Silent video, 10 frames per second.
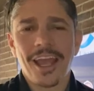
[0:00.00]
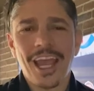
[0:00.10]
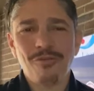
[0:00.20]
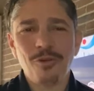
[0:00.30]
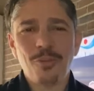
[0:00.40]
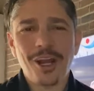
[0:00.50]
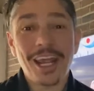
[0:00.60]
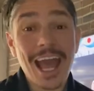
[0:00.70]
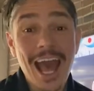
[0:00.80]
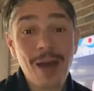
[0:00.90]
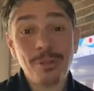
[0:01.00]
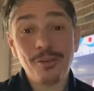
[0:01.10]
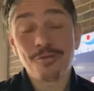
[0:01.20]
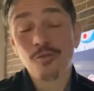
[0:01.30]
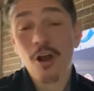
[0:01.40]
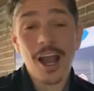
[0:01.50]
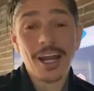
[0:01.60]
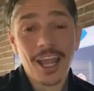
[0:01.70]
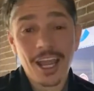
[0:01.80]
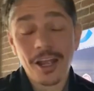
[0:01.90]
Hey, everybody, happy
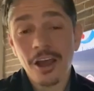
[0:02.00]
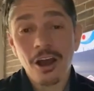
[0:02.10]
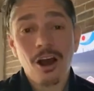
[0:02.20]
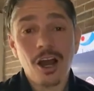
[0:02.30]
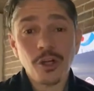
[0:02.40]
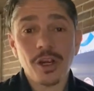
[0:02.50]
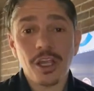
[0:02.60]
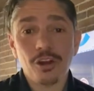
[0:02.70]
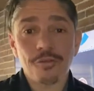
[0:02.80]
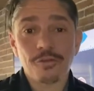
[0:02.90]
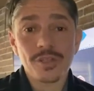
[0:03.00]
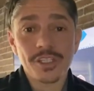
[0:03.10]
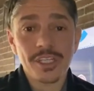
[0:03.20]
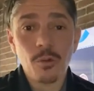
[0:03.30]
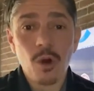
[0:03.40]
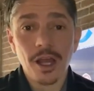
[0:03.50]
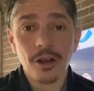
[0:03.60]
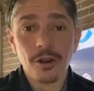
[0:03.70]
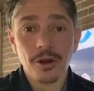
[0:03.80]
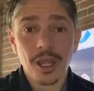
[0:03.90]
Friday. Andre here from SeeWhy
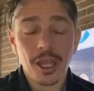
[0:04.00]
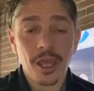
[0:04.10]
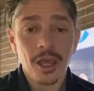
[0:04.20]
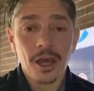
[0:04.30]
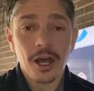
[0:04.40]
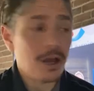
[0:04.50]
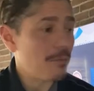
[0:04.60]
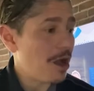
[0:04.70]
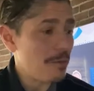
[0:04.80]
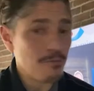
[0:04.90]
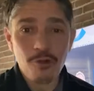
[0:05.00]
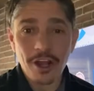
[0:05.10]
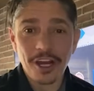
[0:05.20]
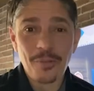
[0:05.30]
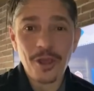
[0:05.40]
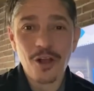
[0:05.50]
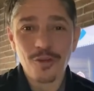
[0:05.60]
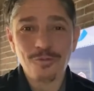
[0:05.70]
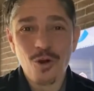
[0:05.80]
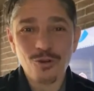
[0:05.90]
Learning. Um, I'm ready to be on the
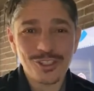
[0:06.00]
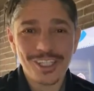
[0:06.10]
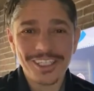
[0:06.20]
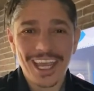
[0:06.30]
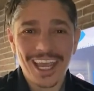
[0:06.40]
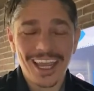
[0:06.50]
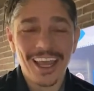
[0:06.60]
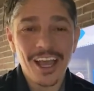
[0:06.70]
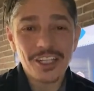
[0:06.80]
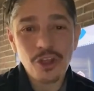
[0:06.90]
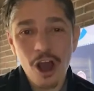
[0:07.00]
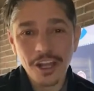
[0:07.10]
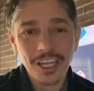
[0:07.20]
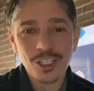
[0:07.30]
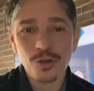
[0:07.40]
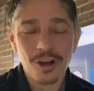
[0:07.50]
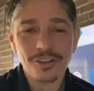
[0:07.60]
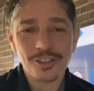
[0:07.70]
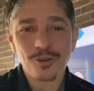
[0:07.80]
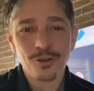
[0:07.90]
phones today talking to our
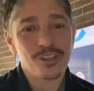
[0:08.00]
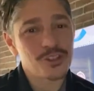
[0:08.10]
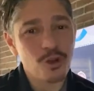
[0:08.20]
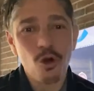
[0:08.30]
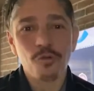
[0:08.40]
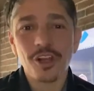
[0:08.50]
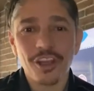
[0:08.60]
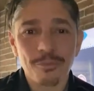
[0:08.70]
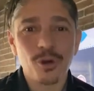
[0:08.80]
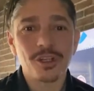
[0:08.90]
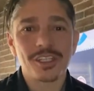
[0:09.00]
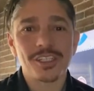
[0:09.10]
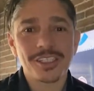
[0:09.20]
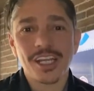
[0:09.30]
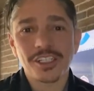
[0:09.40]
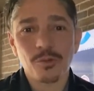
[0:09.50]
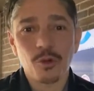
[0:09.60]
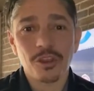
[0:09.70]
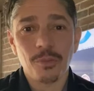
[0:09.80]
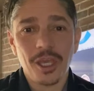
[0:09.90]
students, so hopefully you've booked a session
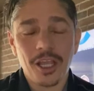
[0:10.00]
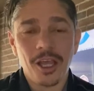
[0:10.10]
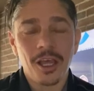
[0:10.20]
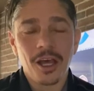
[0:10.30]
with me.